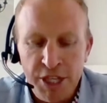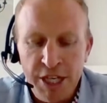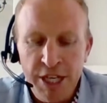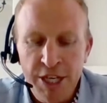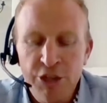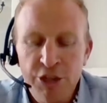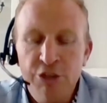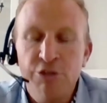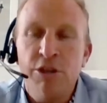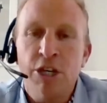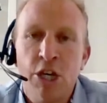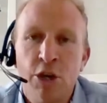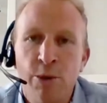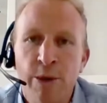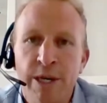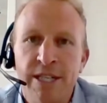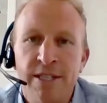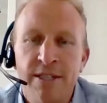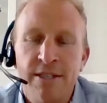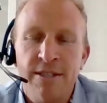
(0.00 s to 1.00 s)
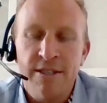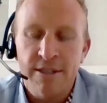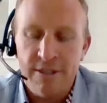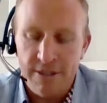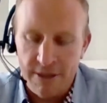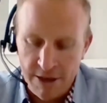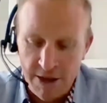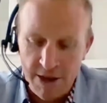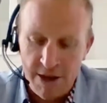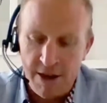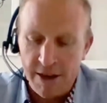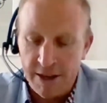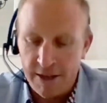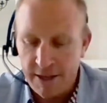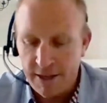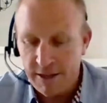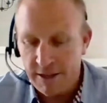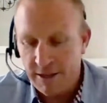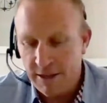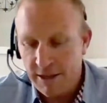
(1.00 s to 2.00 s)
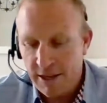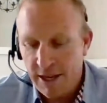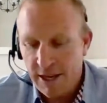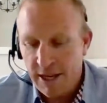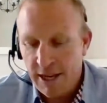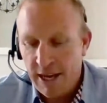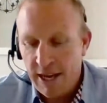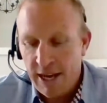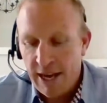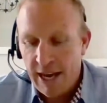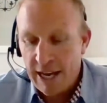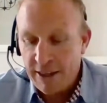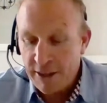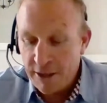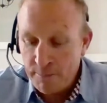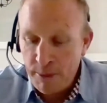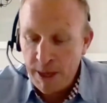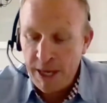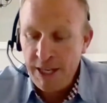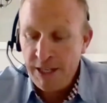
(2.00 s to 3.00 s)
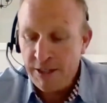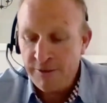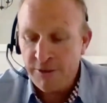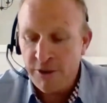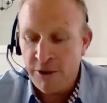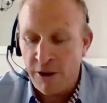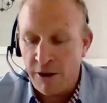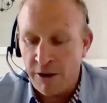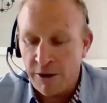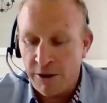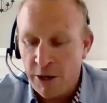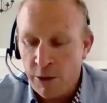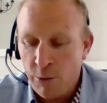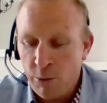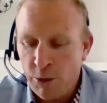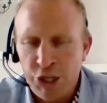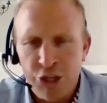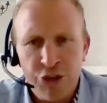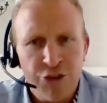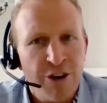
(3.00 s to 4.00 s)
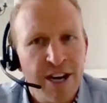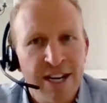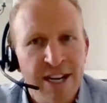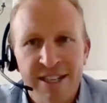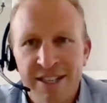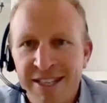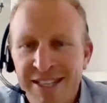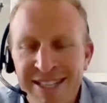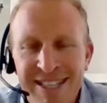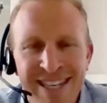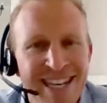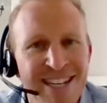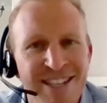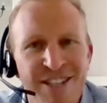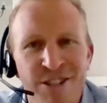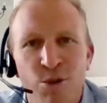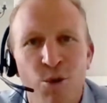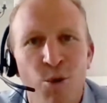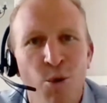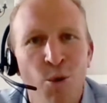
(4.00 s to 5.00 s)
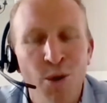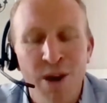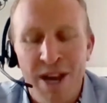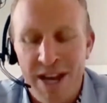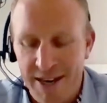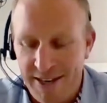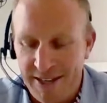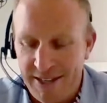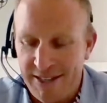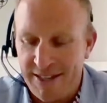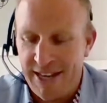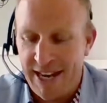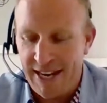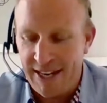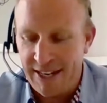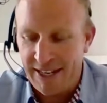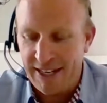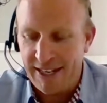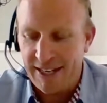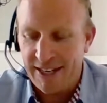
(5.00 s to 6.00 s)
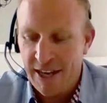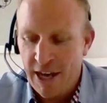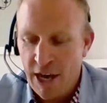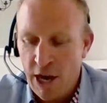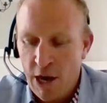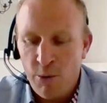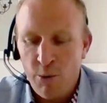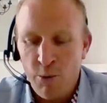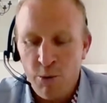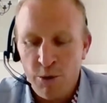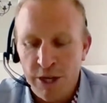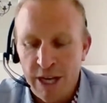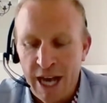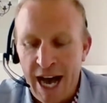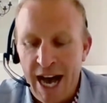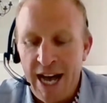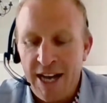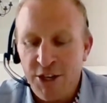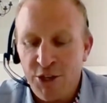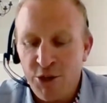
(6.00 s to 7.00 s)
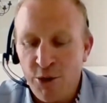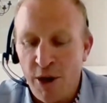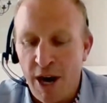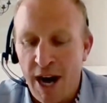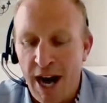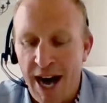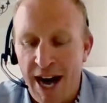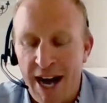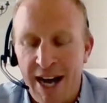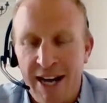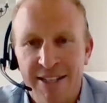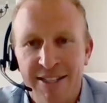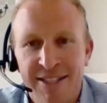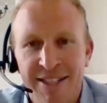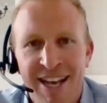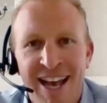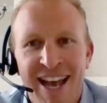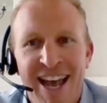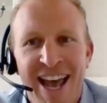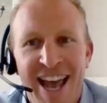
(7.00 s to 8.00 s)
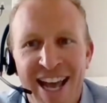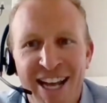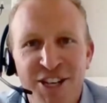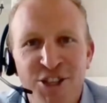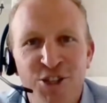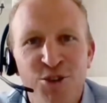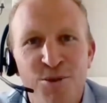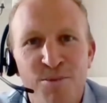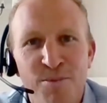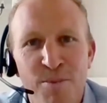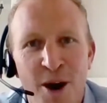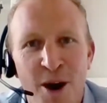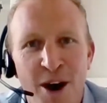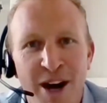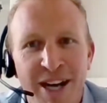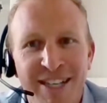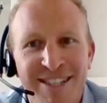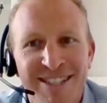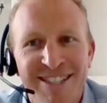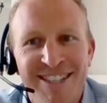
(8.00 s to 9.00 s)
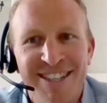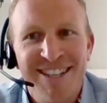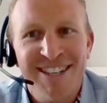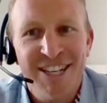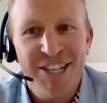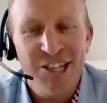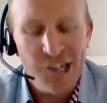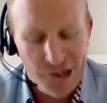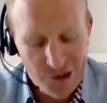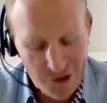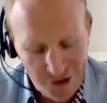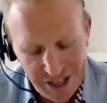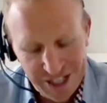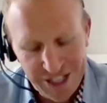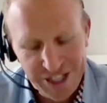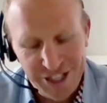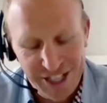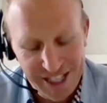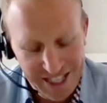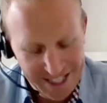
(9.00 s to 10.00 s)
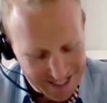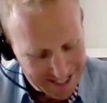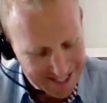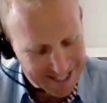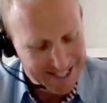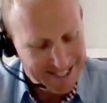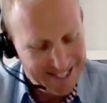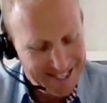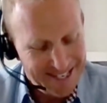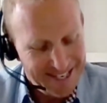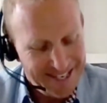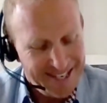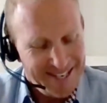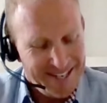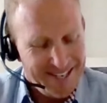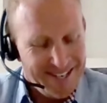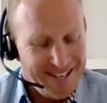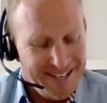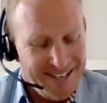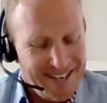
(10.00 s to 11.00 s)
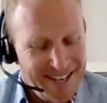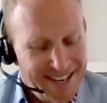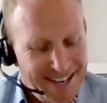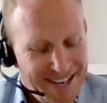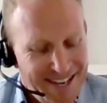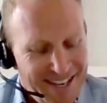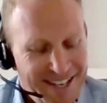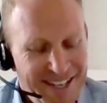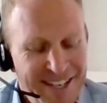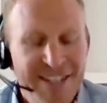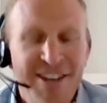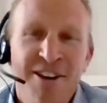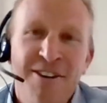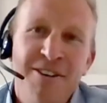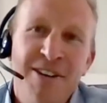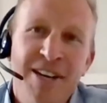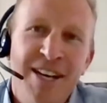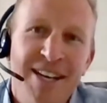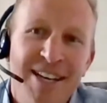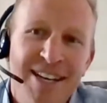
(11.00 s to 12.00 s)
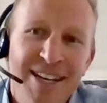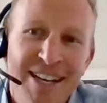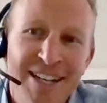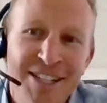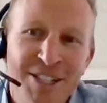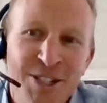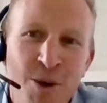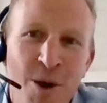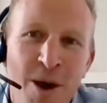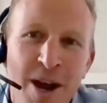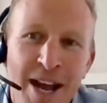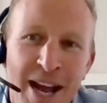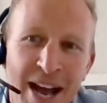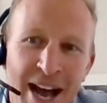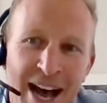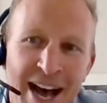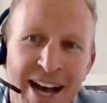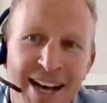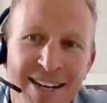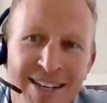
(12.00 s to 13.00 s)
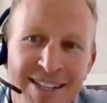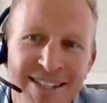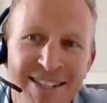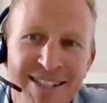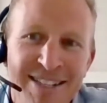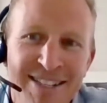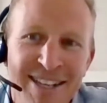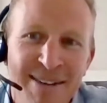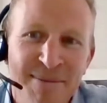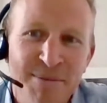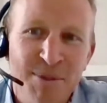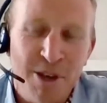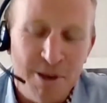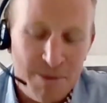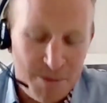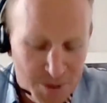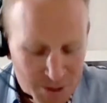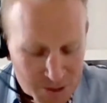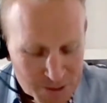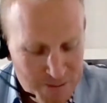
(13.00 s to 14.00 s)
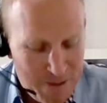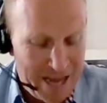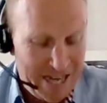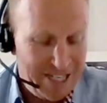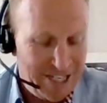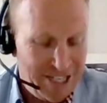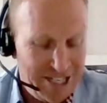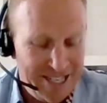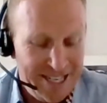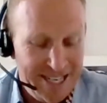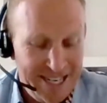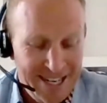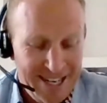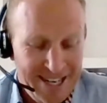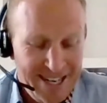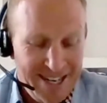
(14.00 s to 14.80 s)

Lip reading: present your requests to God. And the peace of God, which transcends all understanding, will guard your hearts and your minds in Christ Jesus. You know, it's quite hard, isn't it, sometimes to imagine,